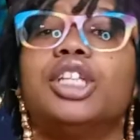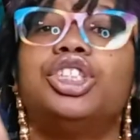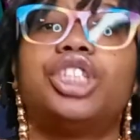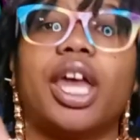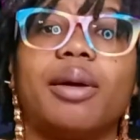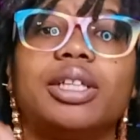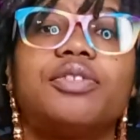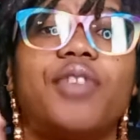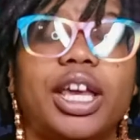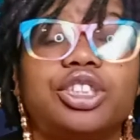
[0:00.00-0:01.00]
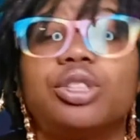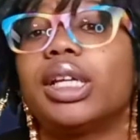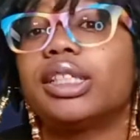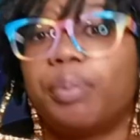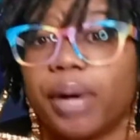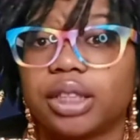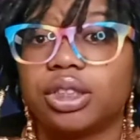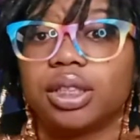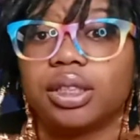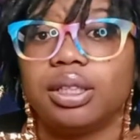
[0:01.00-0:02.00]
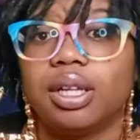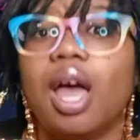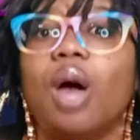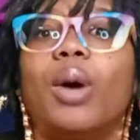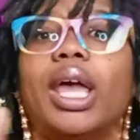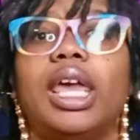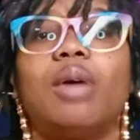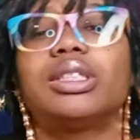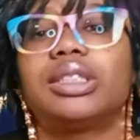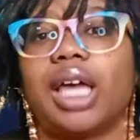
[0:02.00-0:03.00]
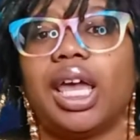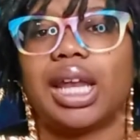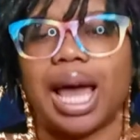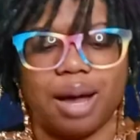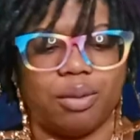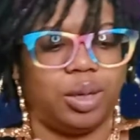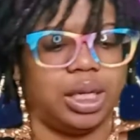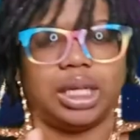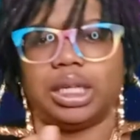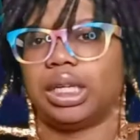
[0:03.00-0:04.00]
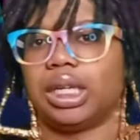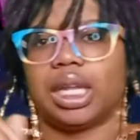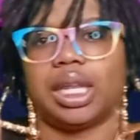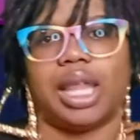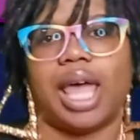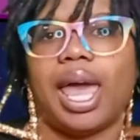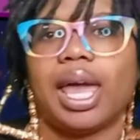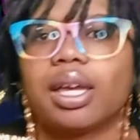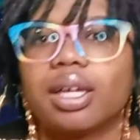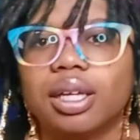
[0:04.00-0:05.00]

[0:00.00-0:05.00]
Jared's facial expression when he was saying, I would have done that,